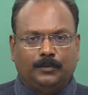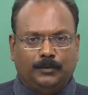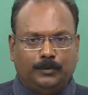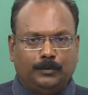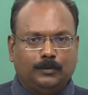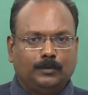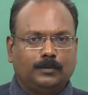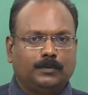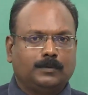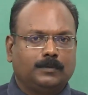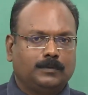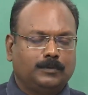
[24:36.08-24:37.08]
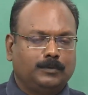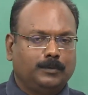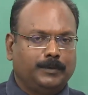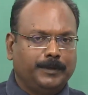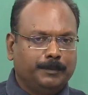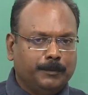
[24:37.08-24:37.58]
use to
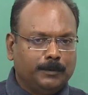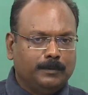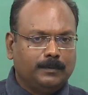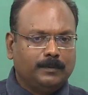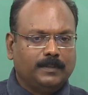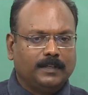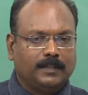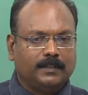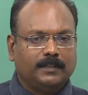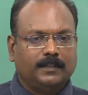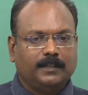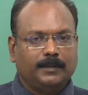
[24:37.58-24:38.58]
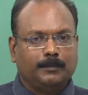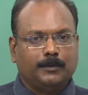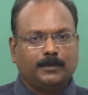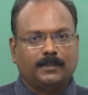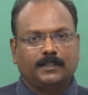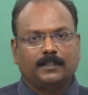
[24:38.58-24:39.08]
remove the other
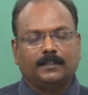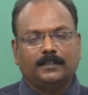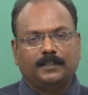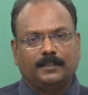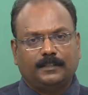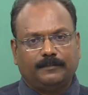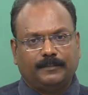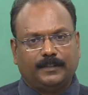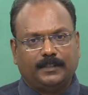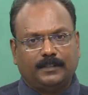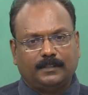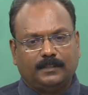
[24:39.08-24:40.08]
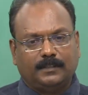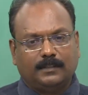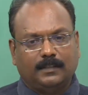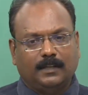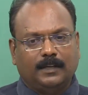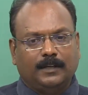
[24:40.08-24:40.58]
emotional
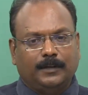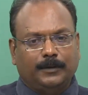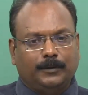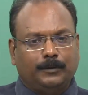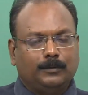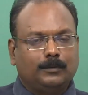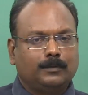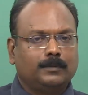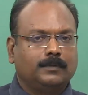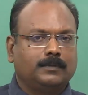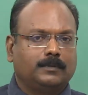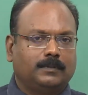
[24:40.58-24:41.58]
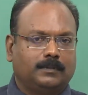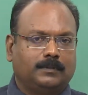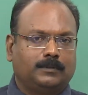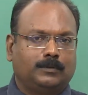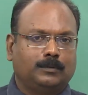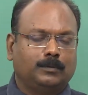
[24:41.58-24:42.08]
interferences, use
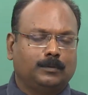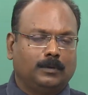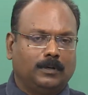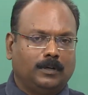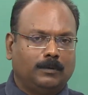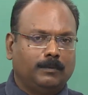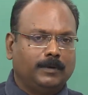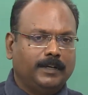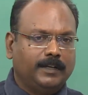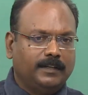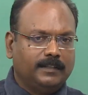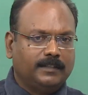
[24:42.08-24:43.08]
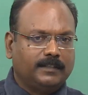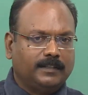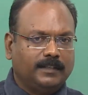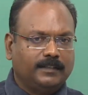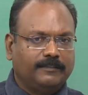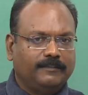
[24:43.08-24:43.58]
to avoid this
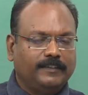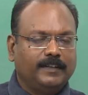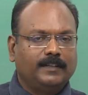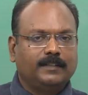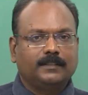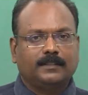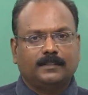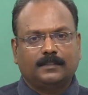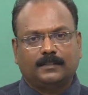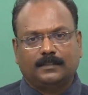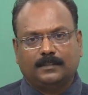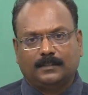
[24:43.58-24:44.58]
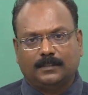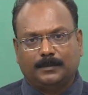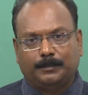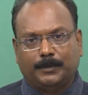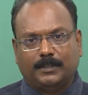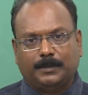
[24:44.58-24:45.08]
kind of filters, the
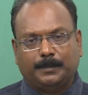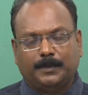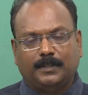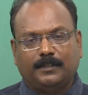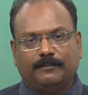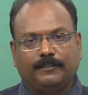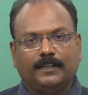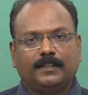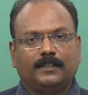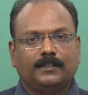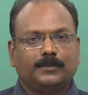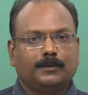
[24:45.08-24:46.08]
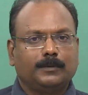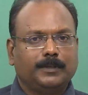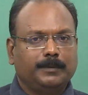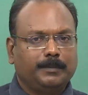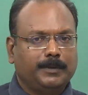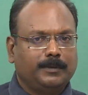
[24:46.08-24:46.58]
perceptional filters you
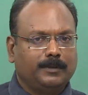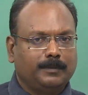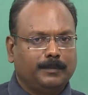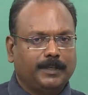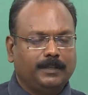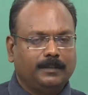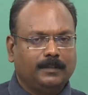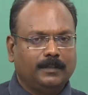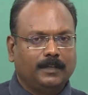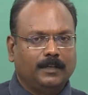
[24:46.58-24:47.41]
keep in your mind.